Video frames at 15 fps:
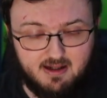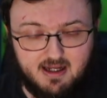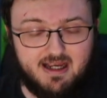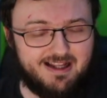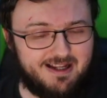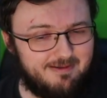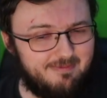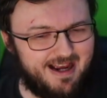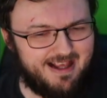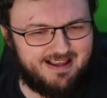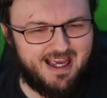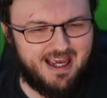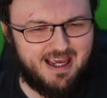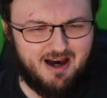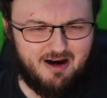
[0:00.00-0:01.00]
Now you might
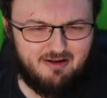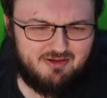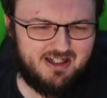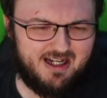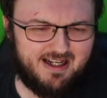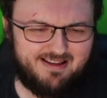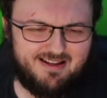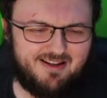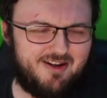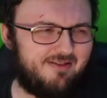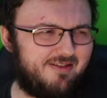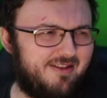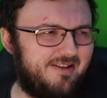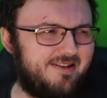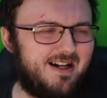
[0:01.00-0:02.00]
say, oh, Justin
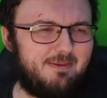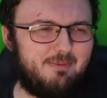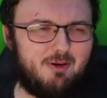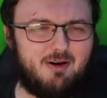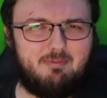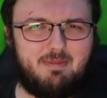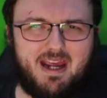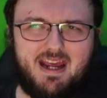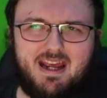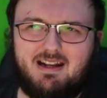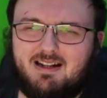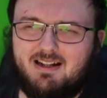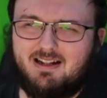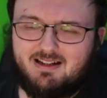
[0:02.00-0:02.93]
Houston, come on, man.